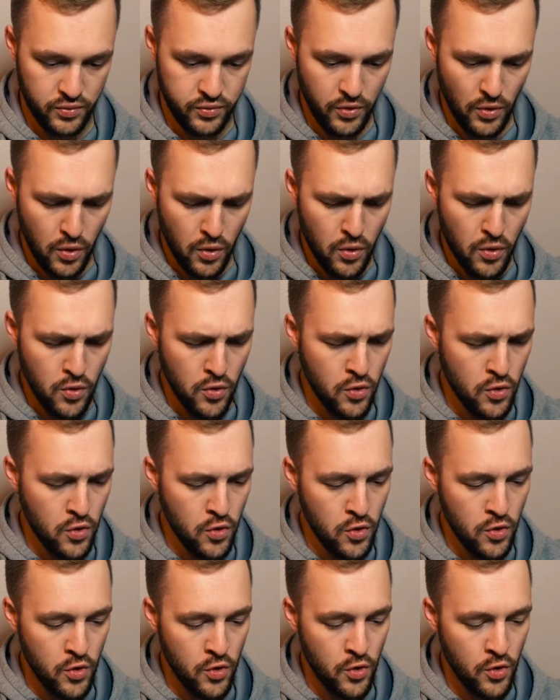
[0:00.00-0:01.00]

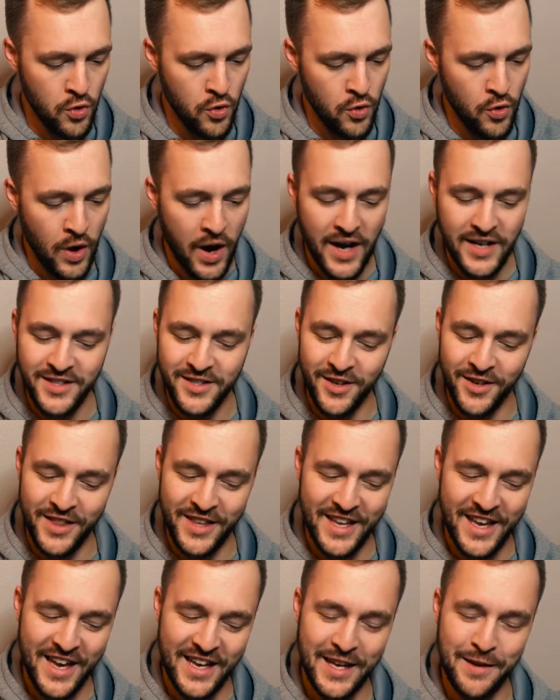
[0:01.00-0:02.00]
Ooh, I saw
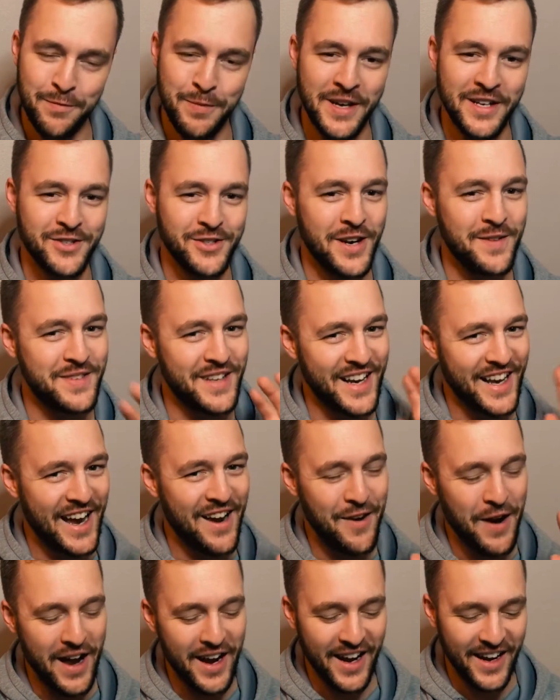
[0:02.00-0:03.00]
the Yankee pinstripes and I
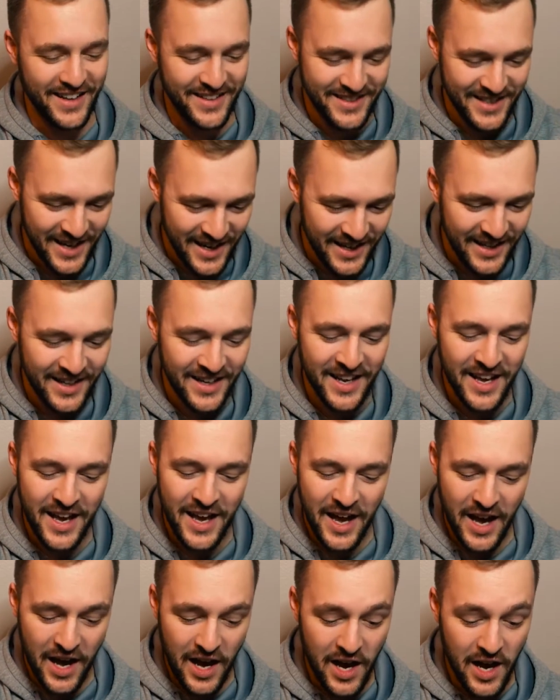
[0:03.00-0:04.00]
got I got excited.
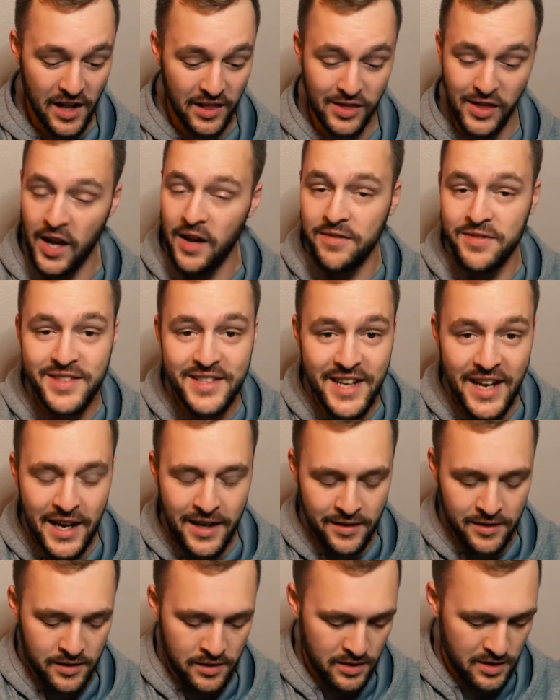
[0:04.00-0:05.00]
Uh, love
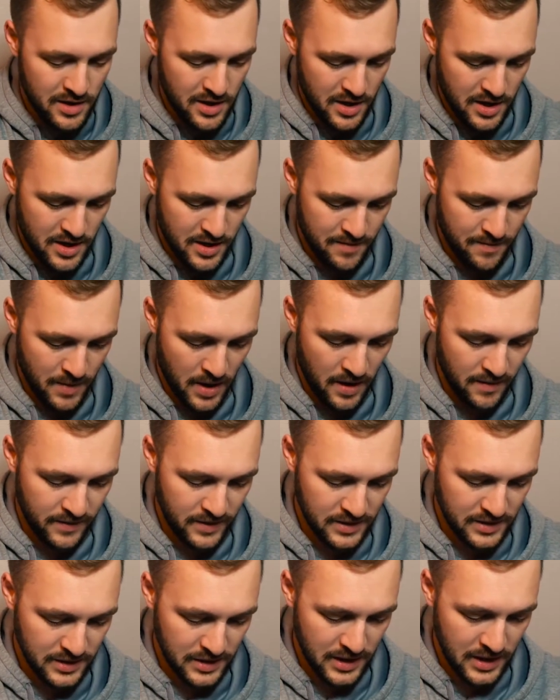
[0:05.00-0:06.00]
Stanton. Um,
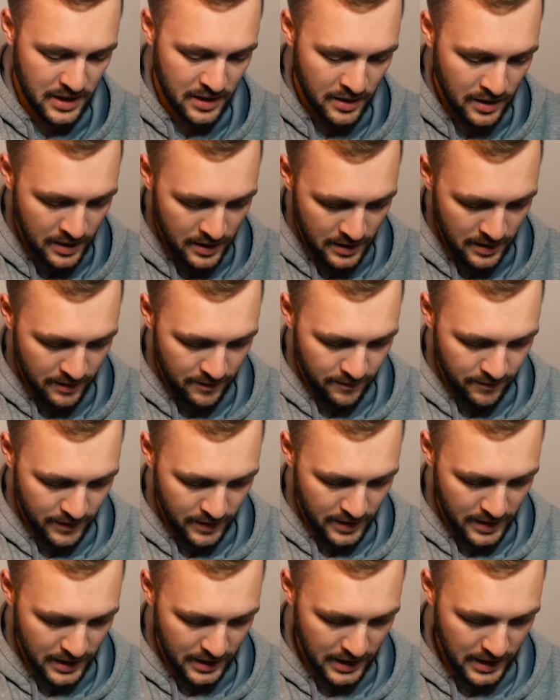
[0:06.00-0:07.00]
obviously,
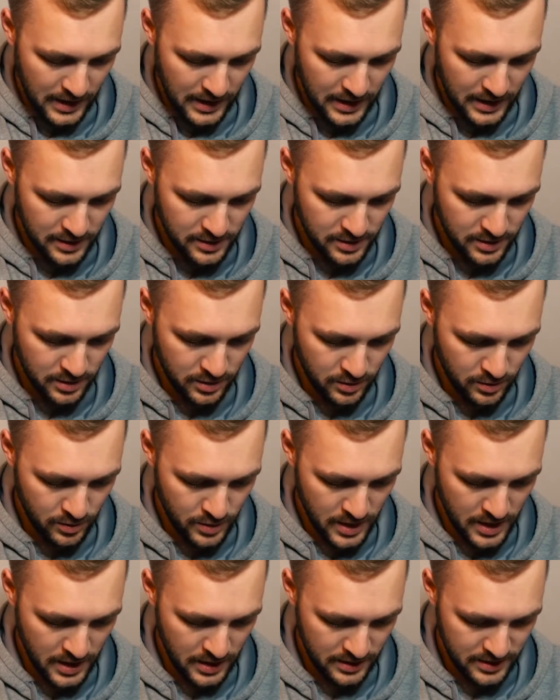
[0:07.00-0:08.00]
feel like he needs to
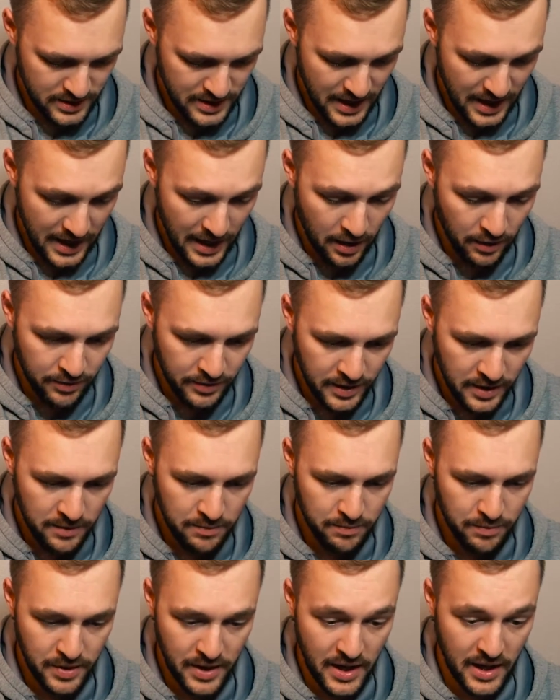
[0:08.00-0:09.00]
uh, stay
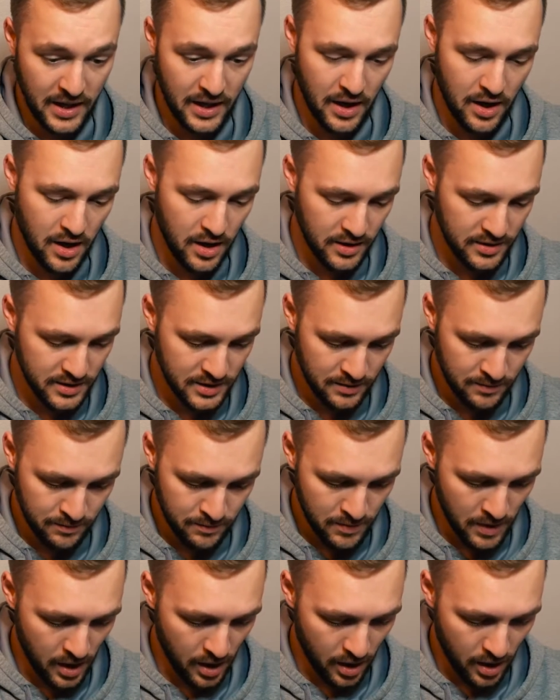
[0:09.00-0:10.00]
healthy, but
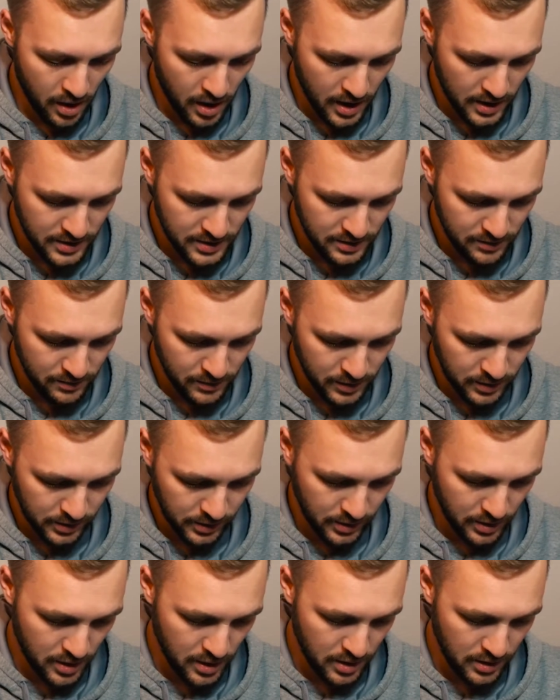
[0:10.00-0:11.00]
awesome, awesome
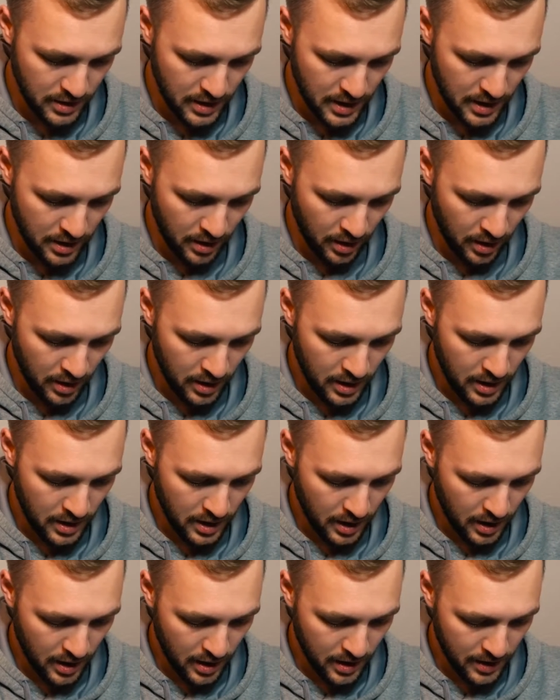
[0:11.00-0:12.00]
looking card there.
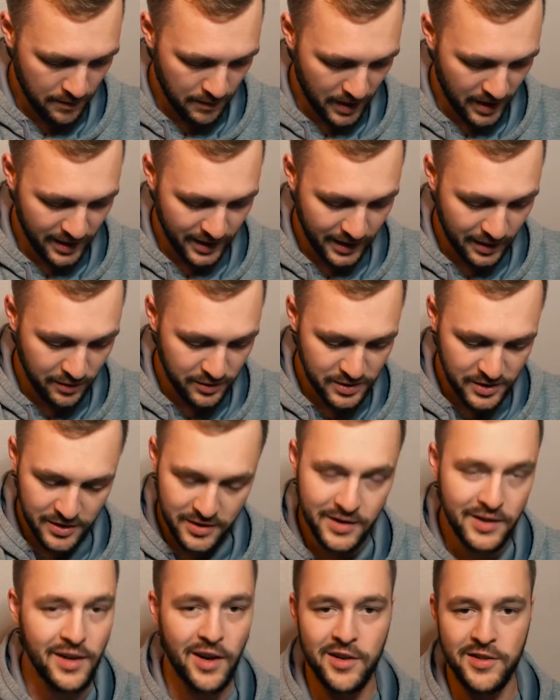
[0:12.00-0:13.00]
Um, I like oh, it
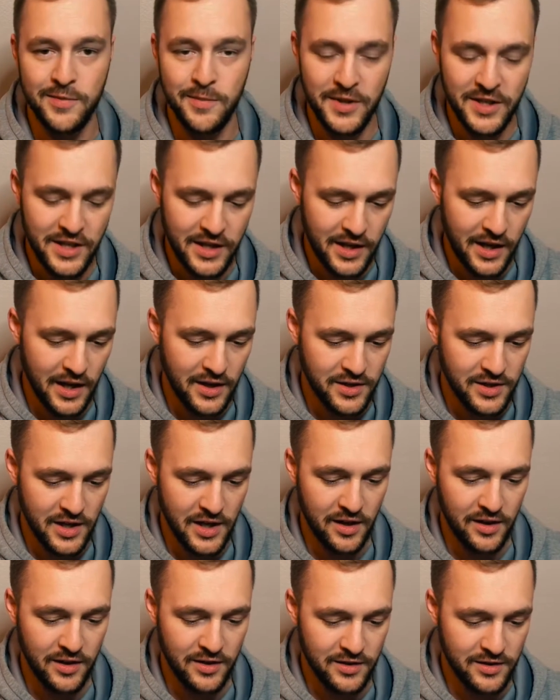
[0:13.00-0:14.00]
just calls him a DH
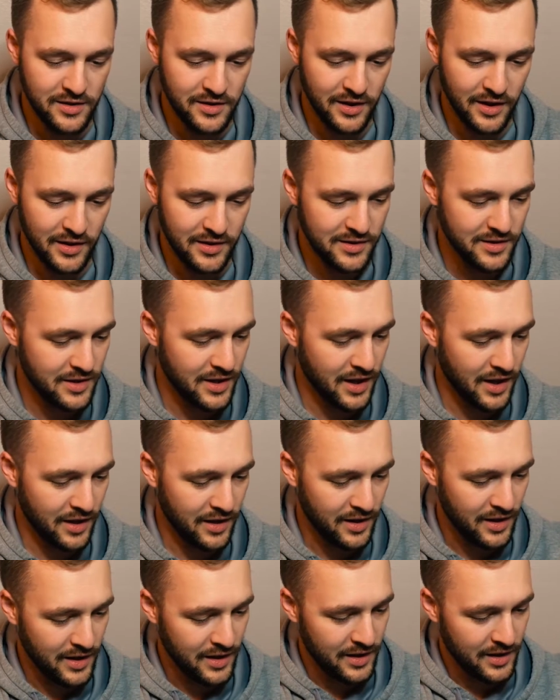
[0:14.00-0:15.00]
now. Let's let's uh,
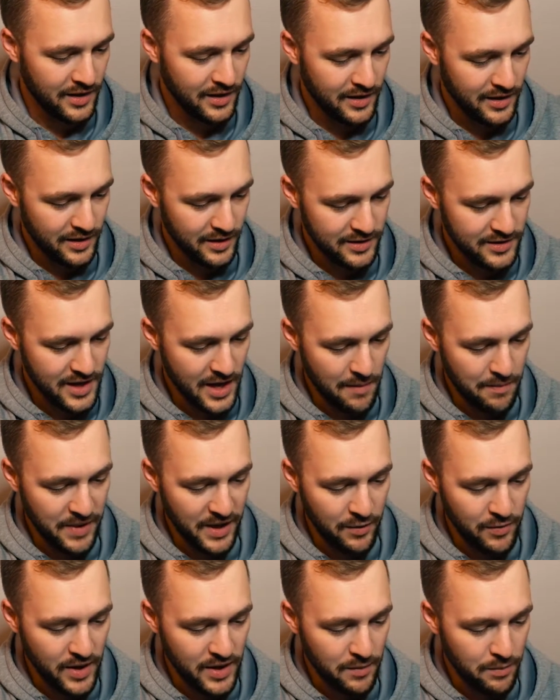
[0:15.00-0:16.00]
let's not
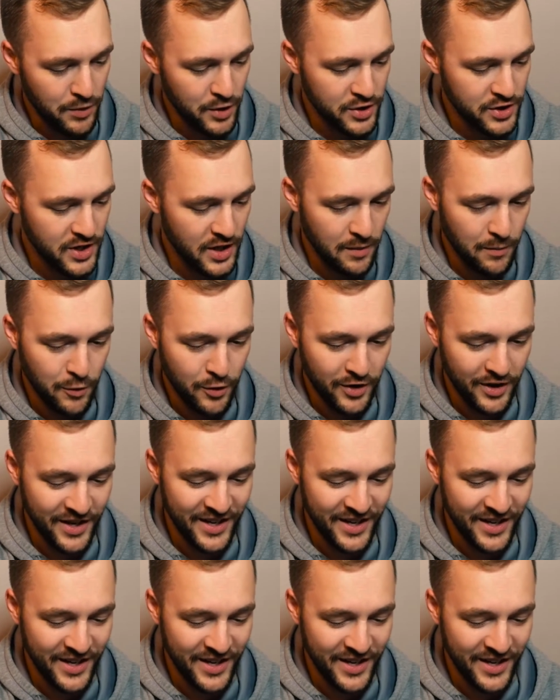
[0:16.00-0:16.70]
beat around the bush anymore.